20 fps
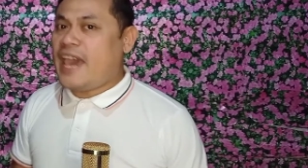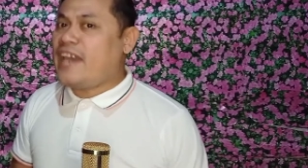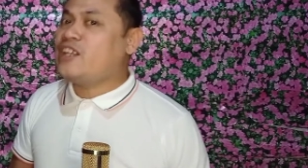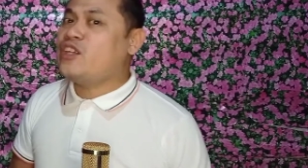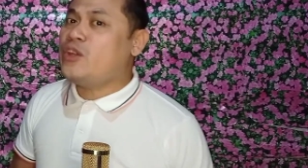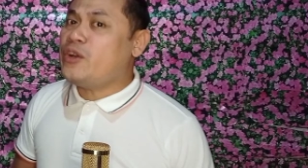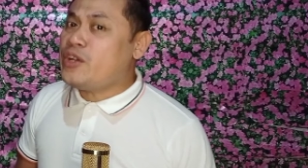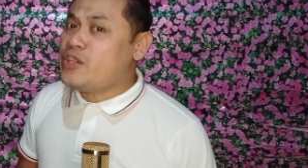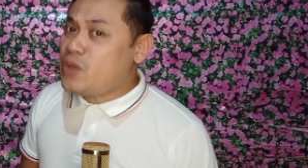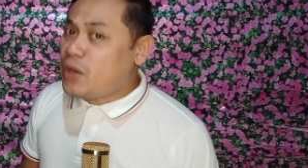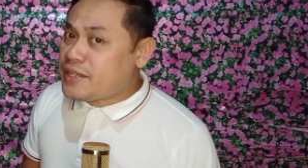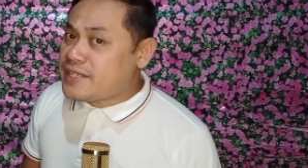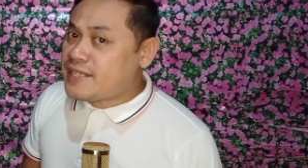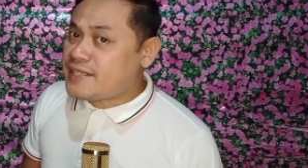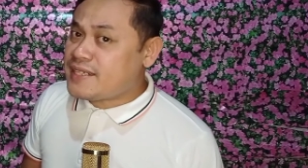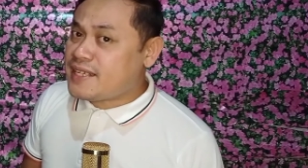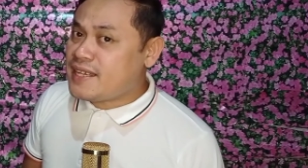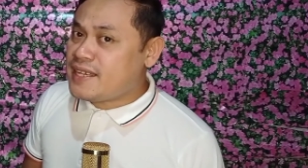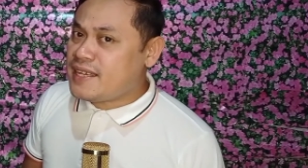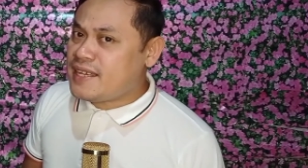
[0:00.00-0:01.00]
And
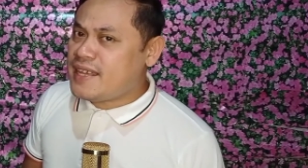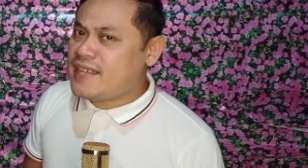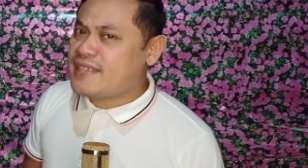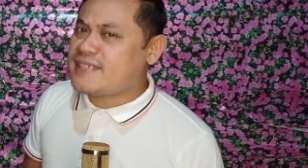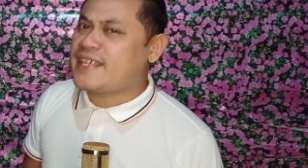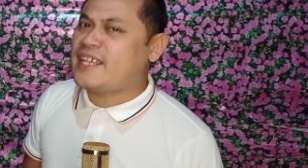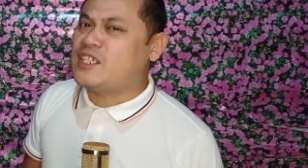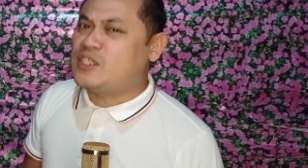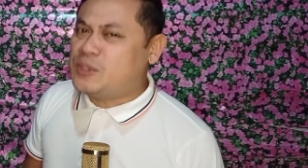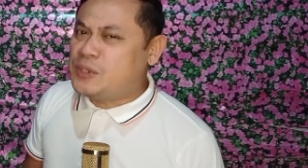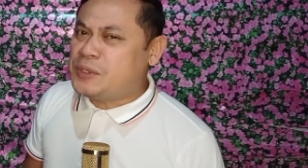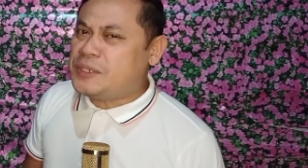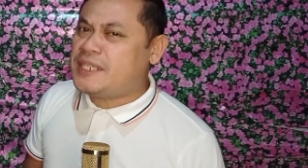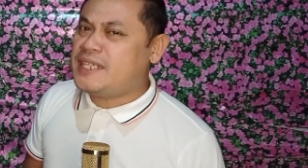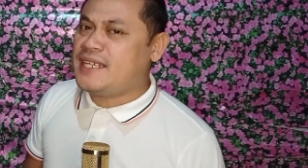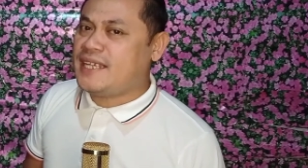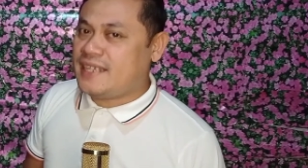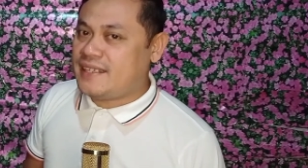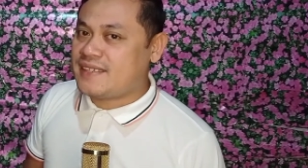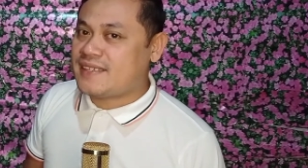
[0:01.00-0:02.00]
curiosity is a good
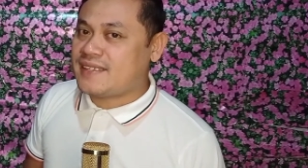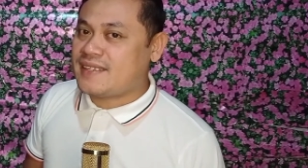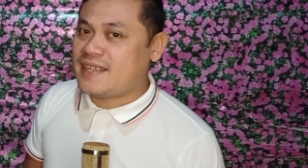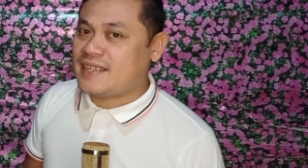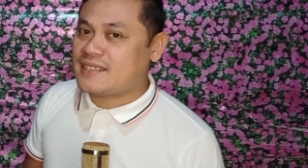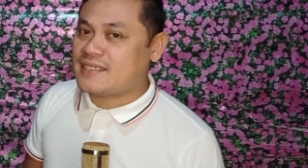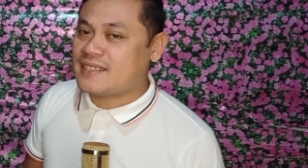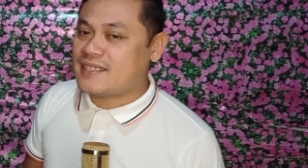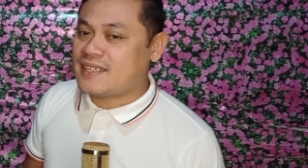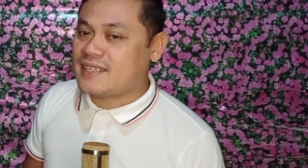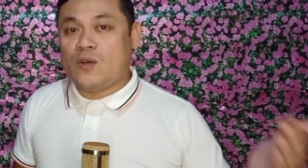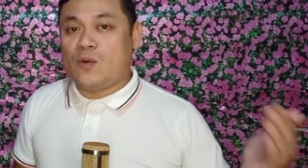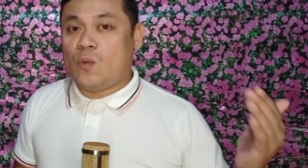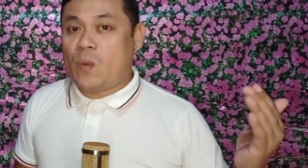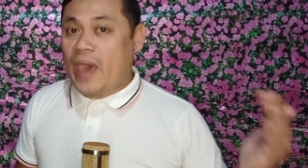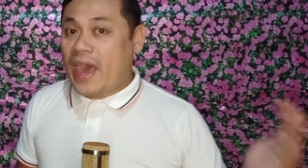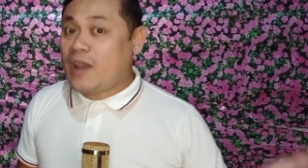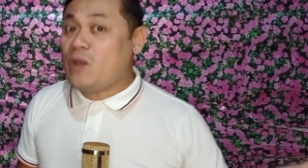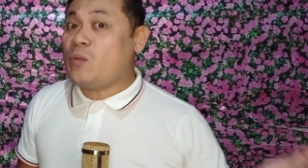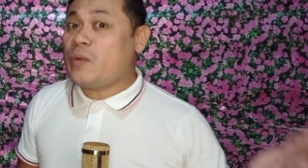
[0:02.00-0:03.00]
instinct.
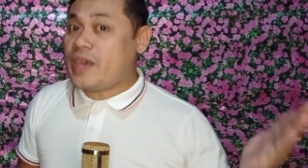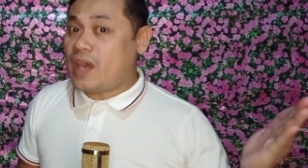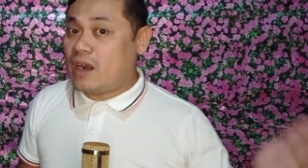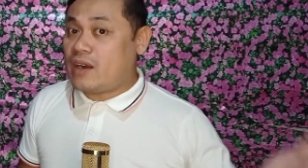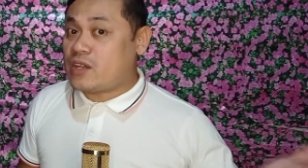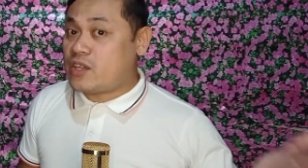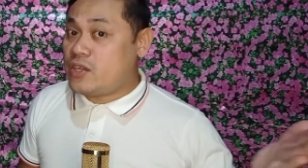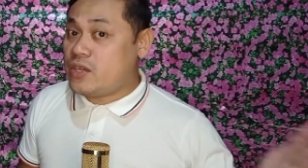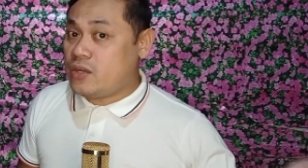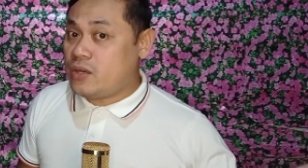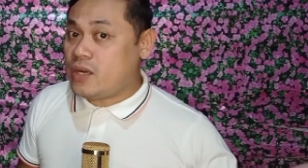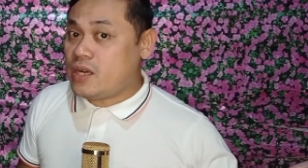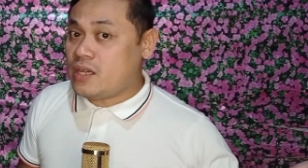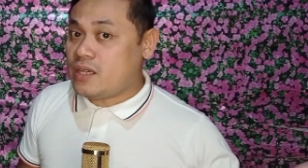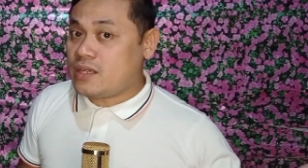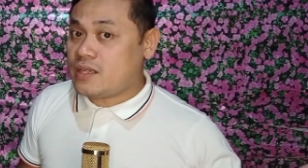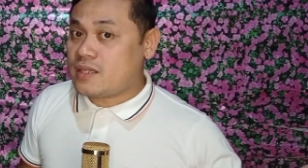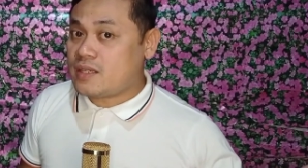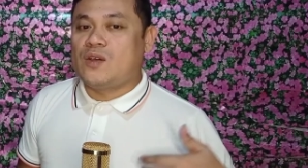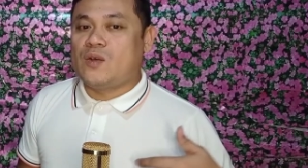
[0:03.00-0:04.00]
When we are
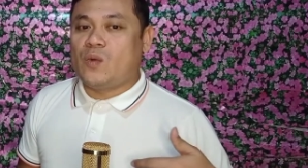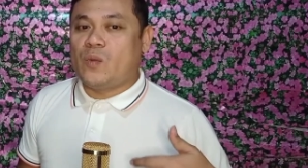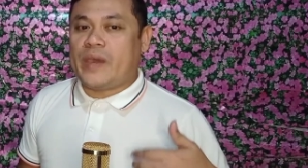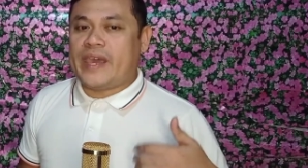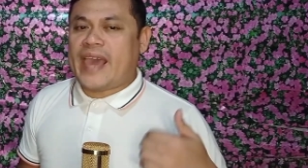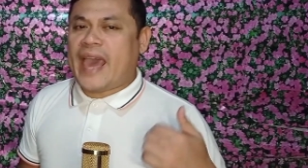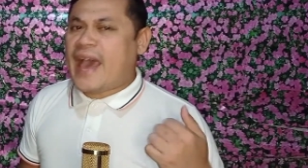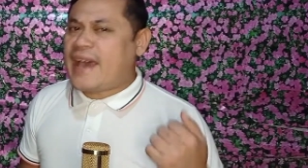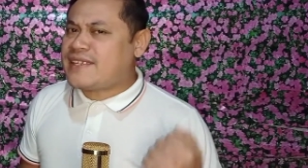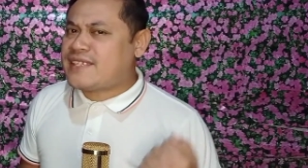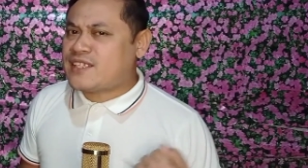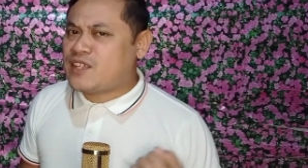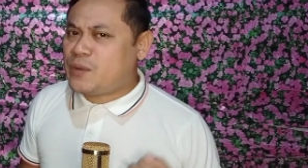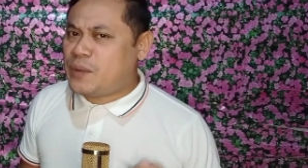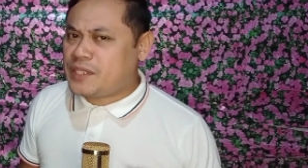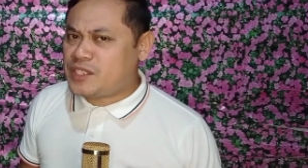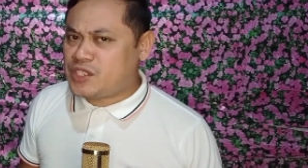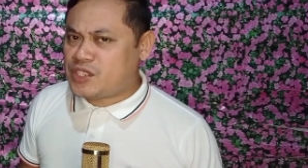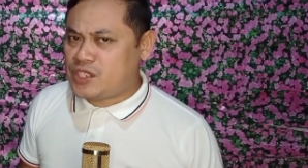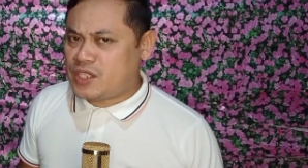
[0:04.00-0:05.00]
curious, we ask
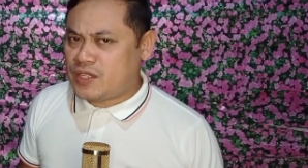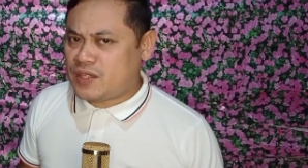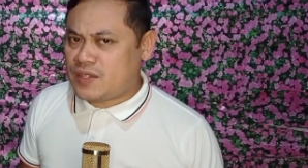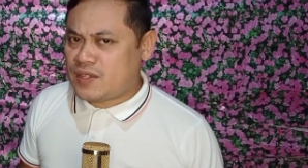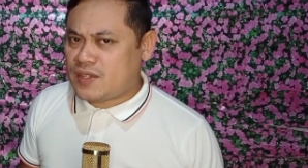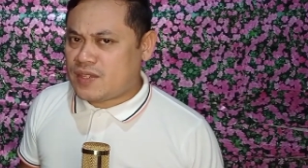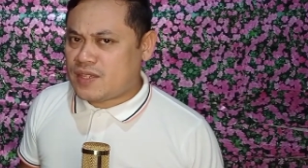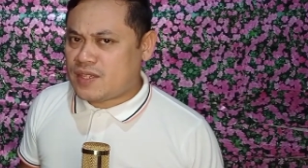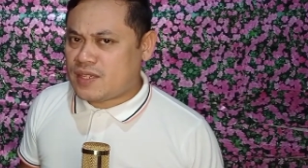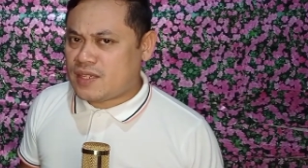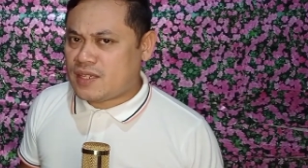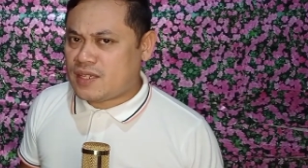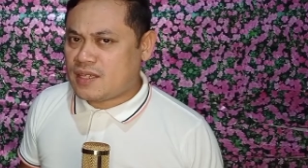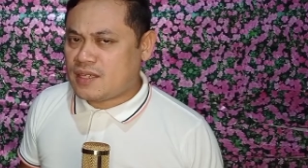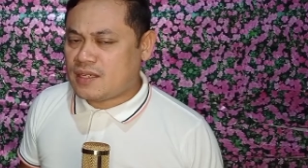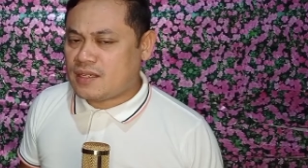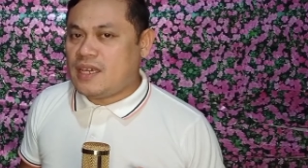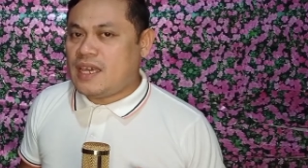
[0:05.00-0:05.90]
questions.